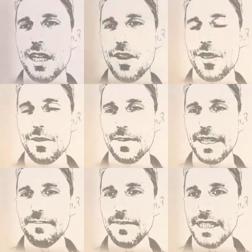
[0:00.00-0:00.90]

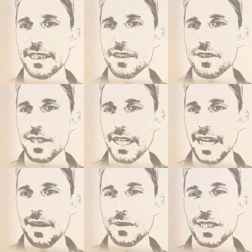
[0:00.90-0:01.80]
3 meters, and
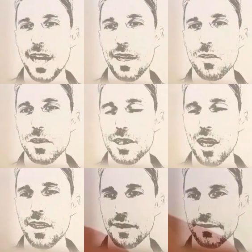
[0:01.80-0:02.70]
now it's not
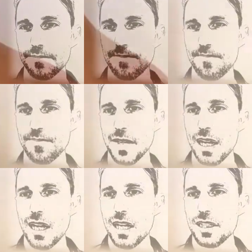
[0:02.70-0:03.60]
horizontal.
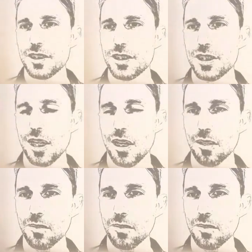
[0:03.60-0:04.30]
So